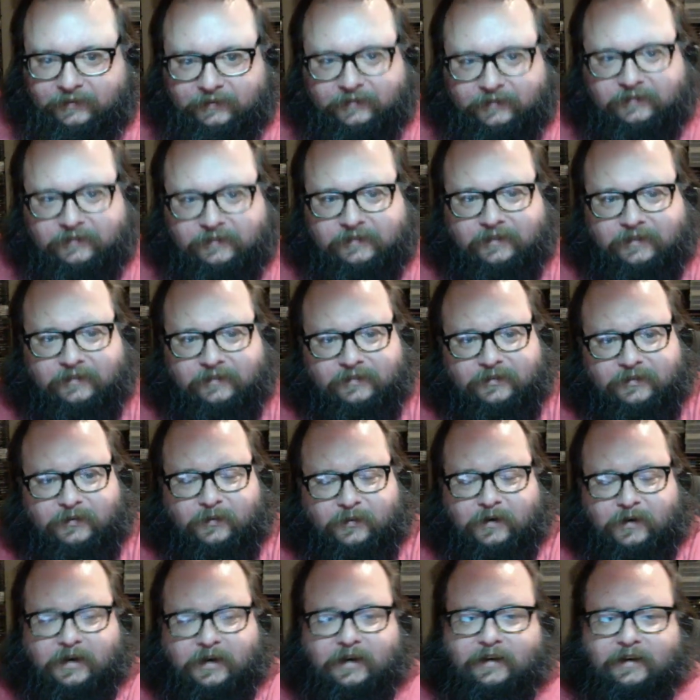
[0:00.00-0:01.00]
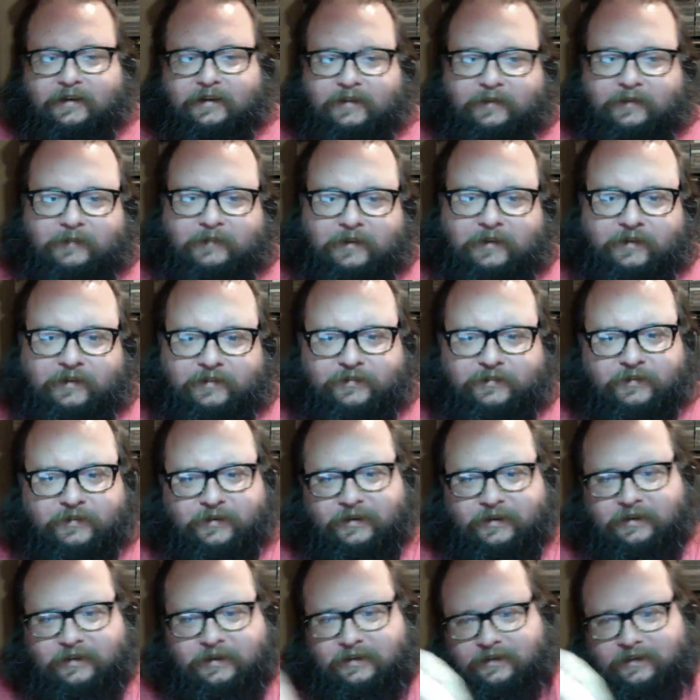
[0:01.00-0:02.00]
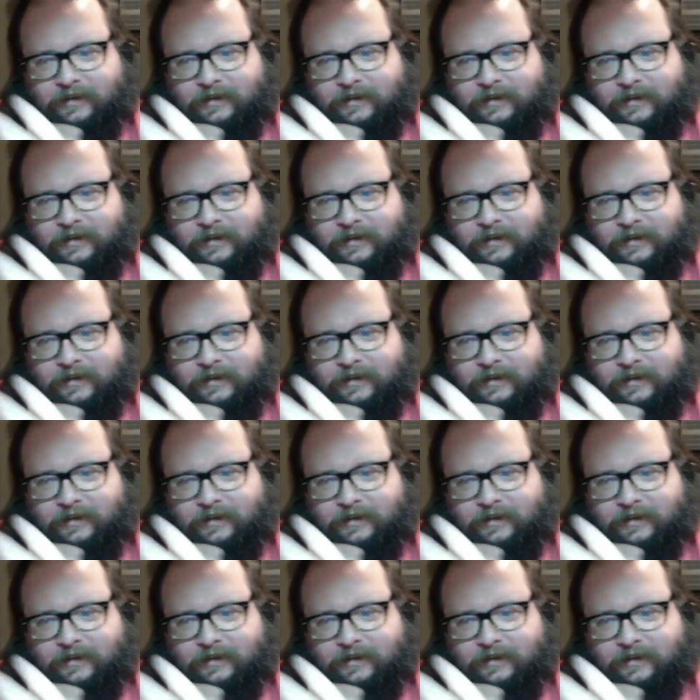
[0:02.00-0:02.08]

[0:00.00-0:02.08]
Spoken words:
Sounds great. I mean, it's very,